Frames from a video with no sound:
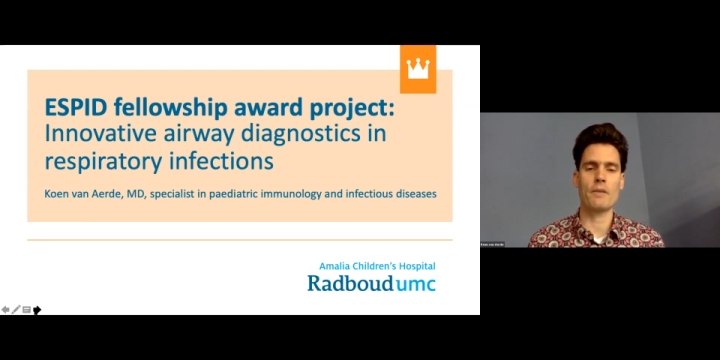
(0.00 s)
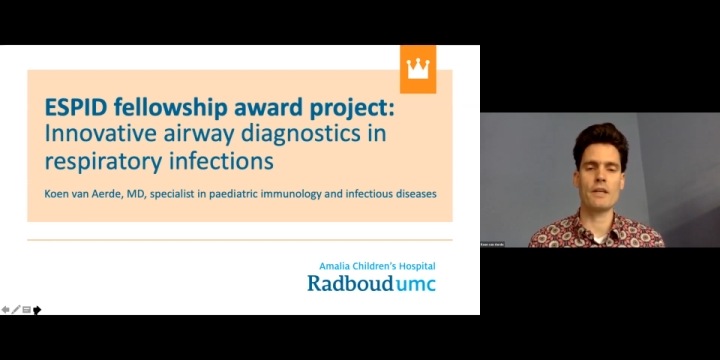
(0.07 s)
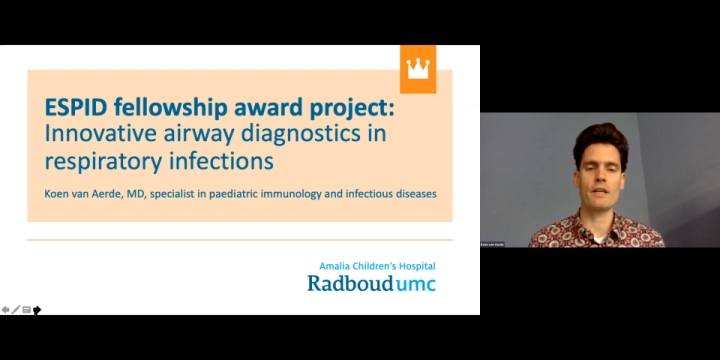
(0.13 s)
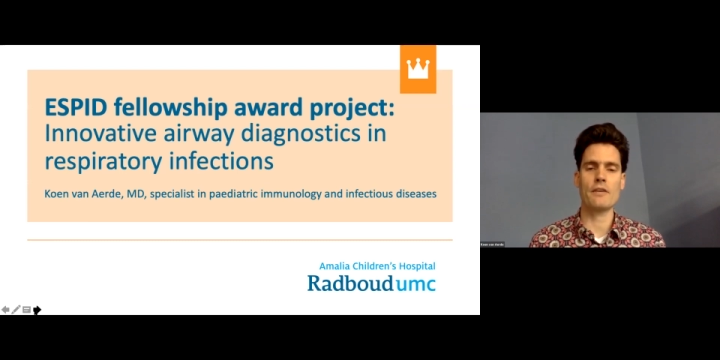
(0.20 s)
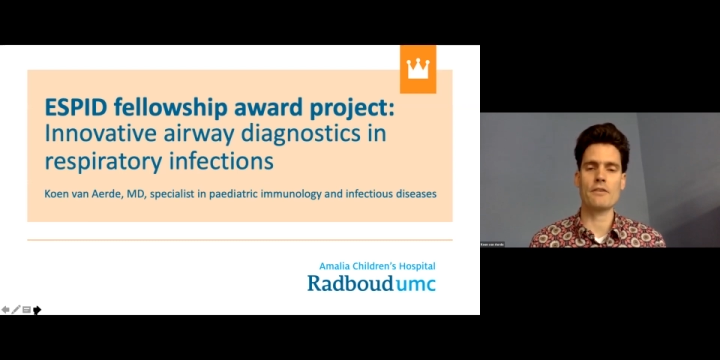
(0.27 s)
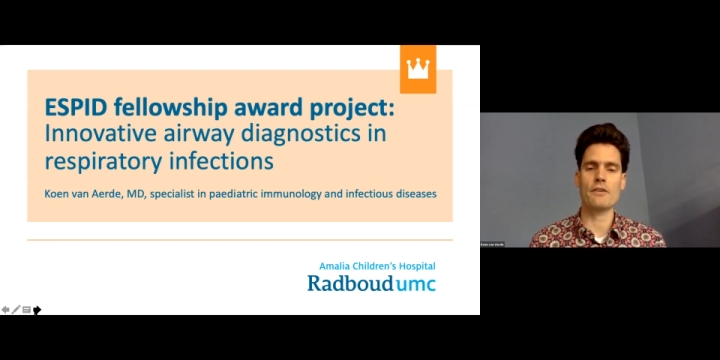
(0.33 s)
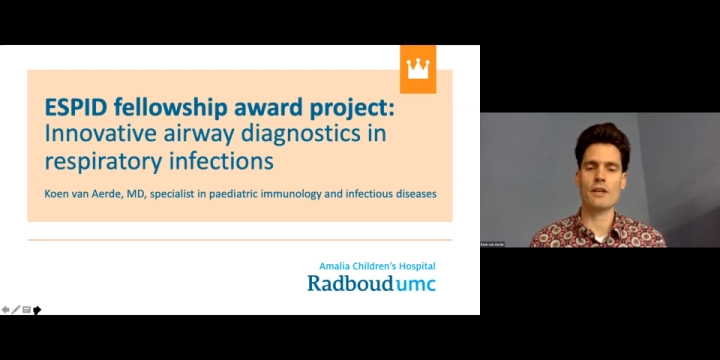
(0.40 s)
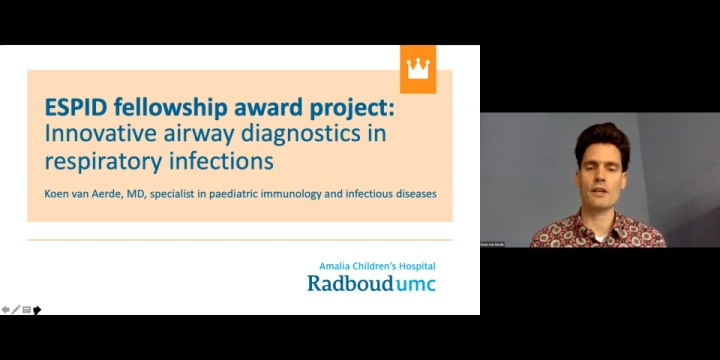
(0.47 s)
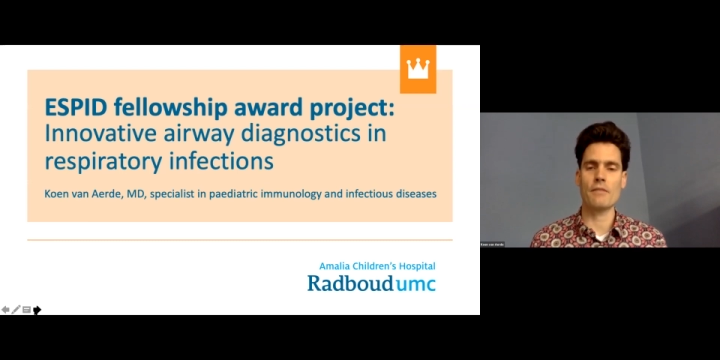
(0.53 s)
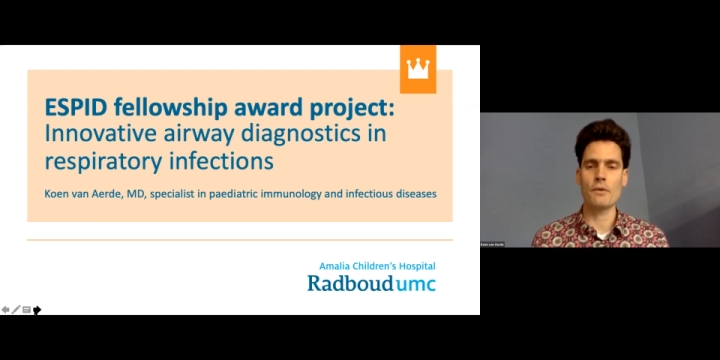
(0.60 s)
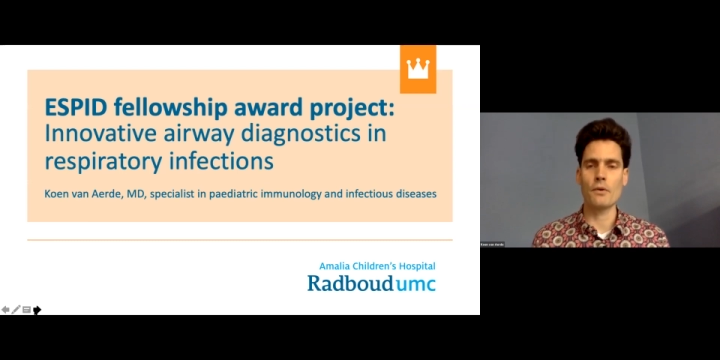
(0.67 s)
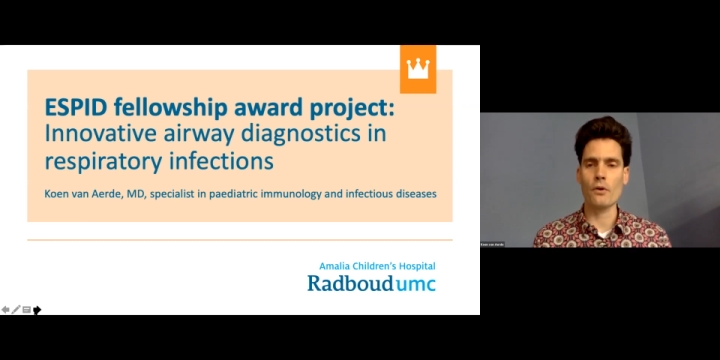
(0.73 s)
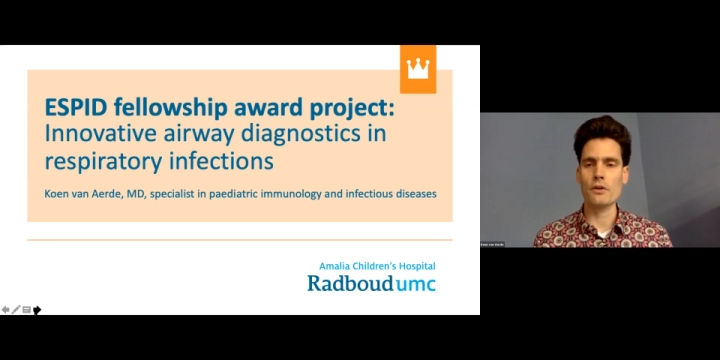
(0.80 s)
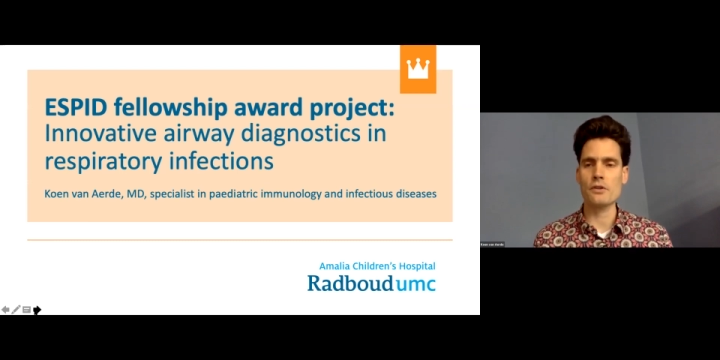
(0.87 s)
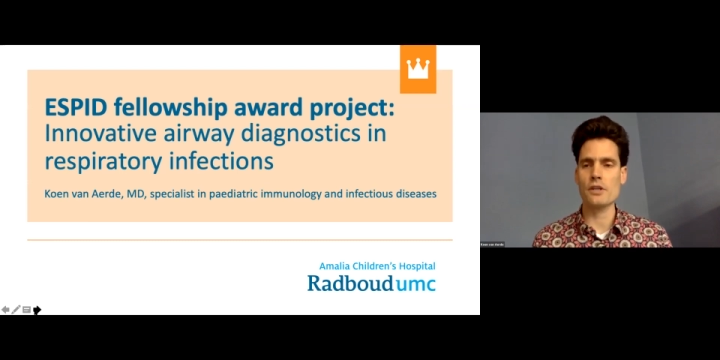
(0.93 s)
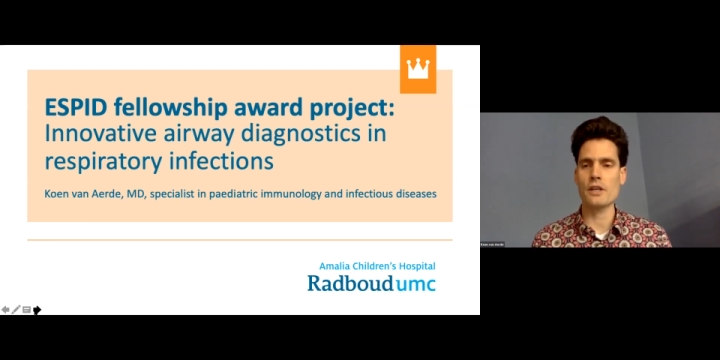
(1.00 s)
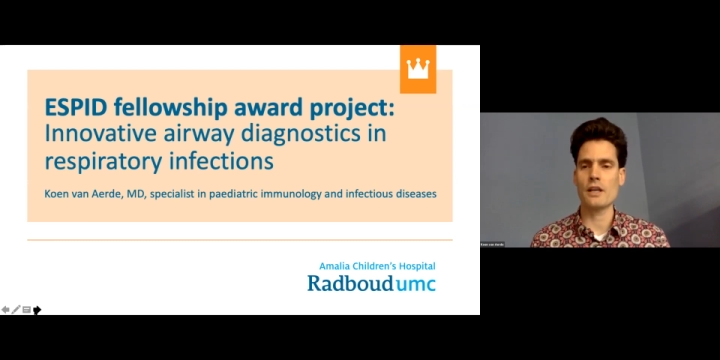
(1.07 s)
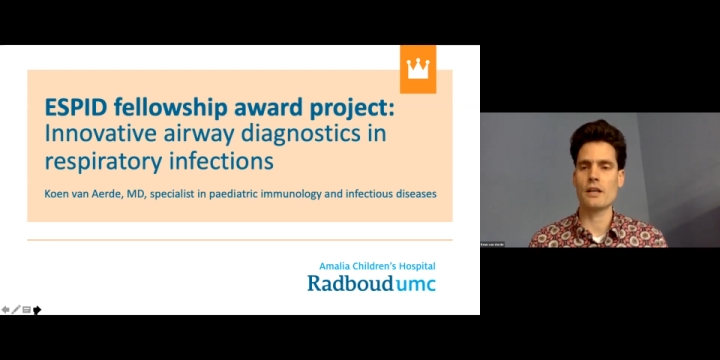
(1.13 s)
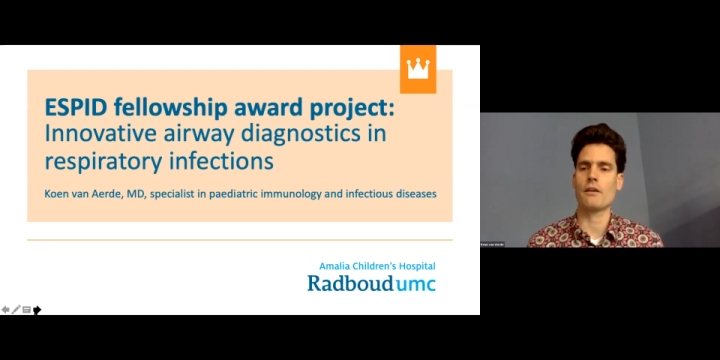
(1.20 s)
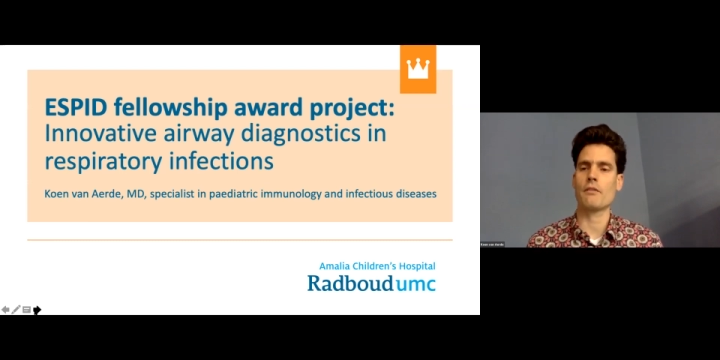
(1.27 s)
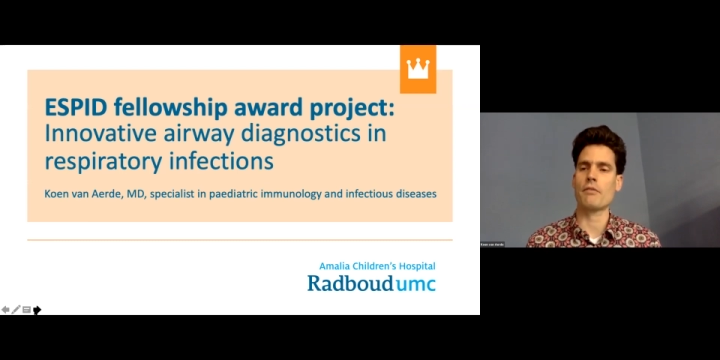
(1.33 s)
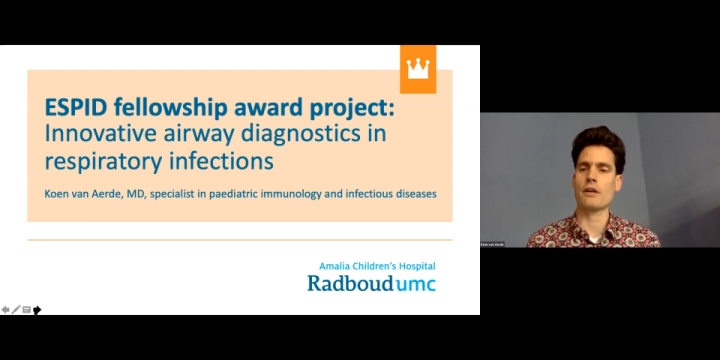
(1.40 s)
pediatric
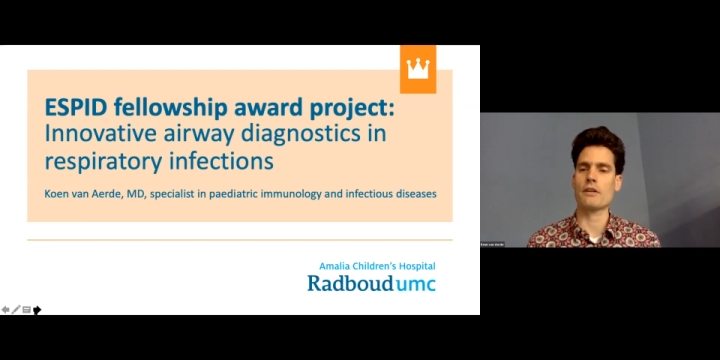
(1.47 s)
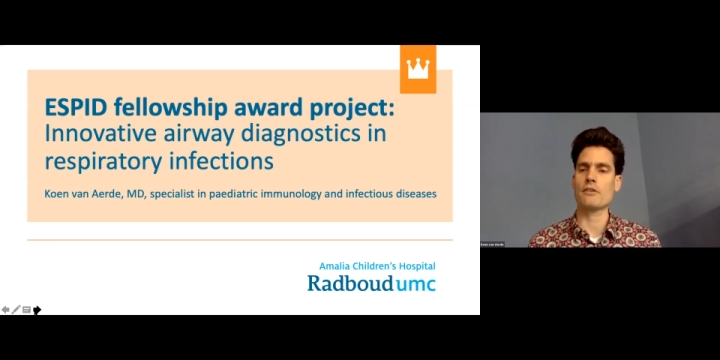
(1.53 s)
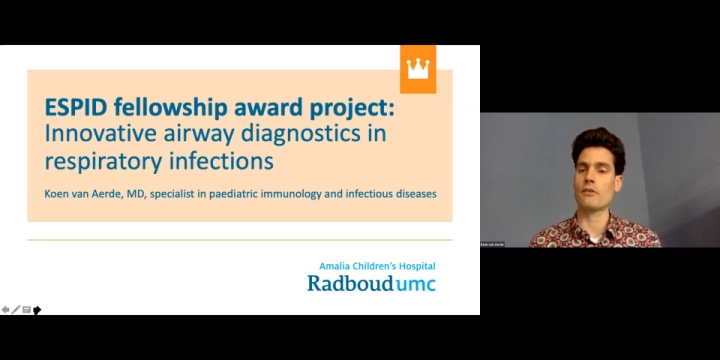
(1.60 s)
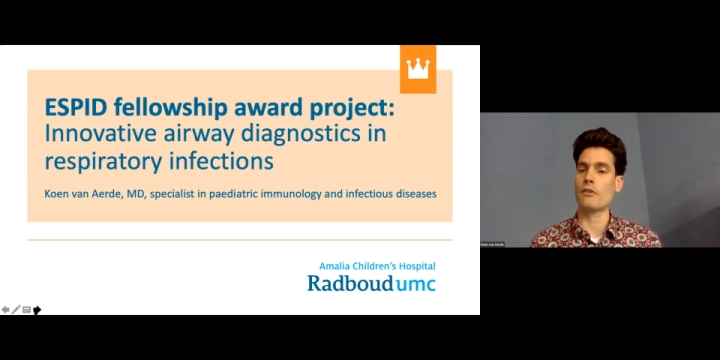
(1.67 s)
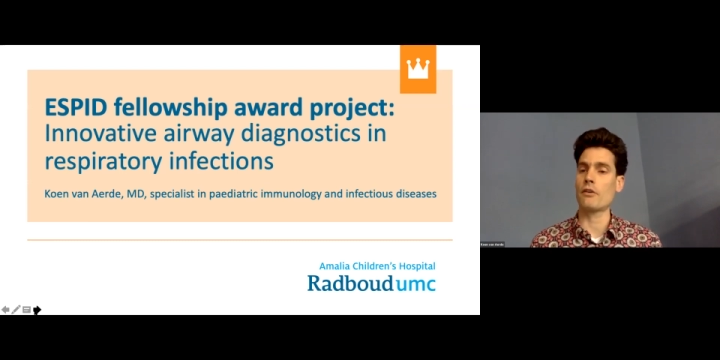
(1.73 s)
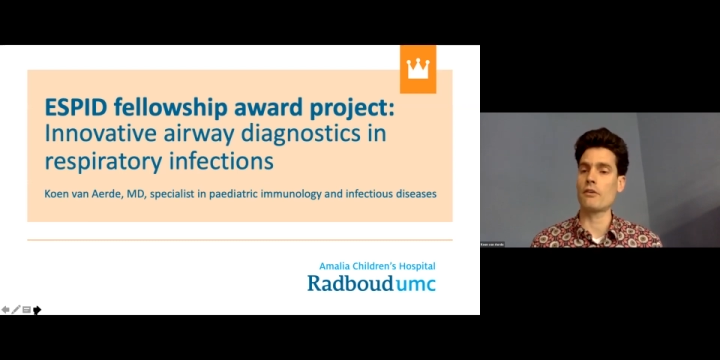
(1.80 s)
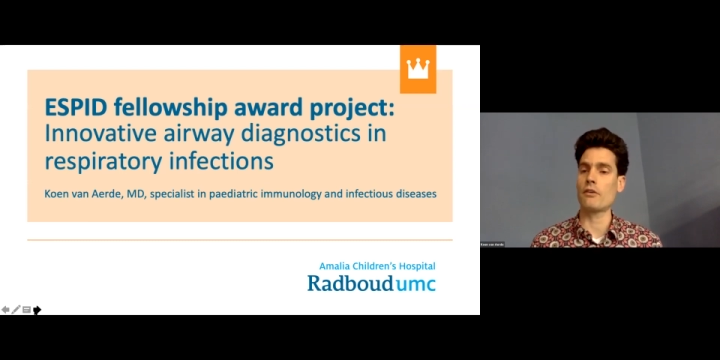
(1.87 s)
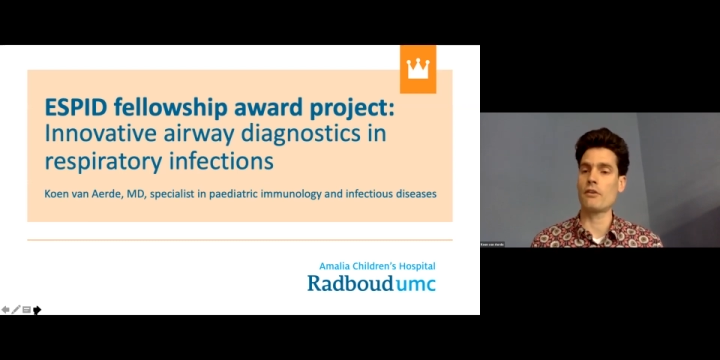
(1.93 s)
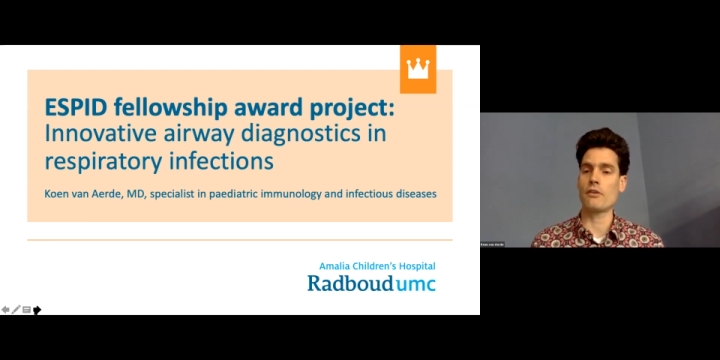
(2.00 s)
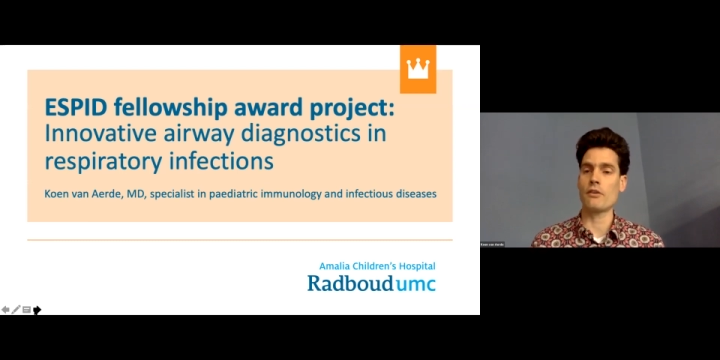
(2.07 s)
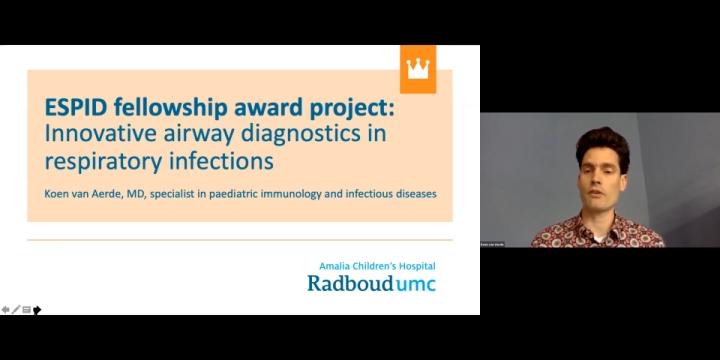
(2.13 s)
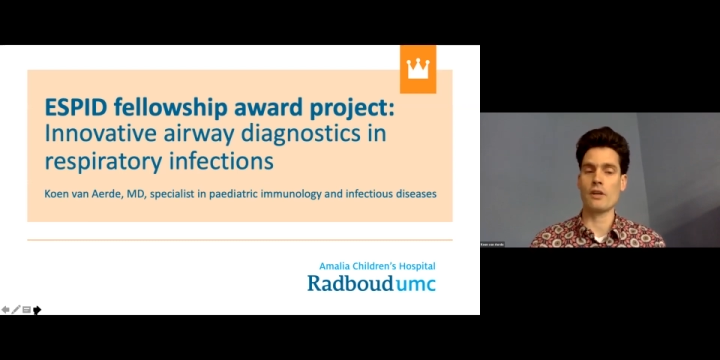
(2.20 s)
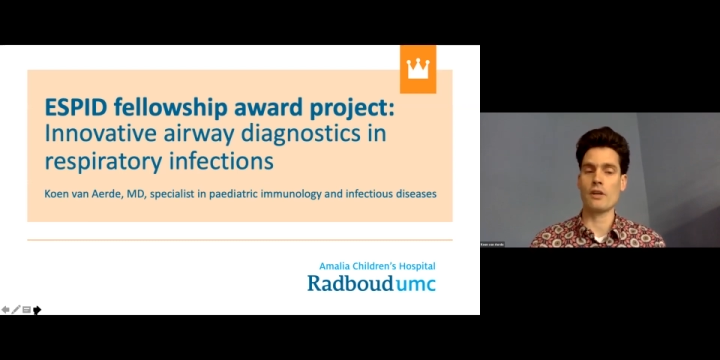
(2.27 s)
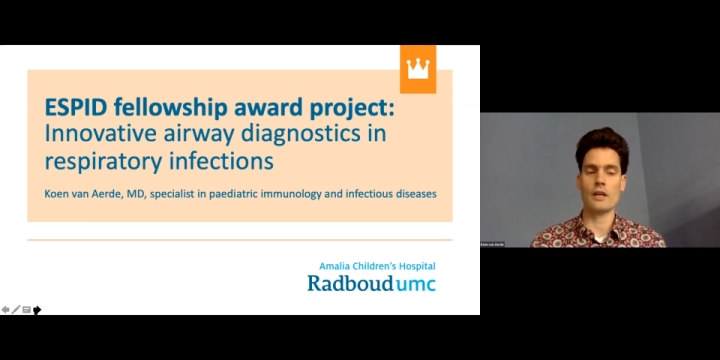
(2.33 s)
immunology and infectious diseases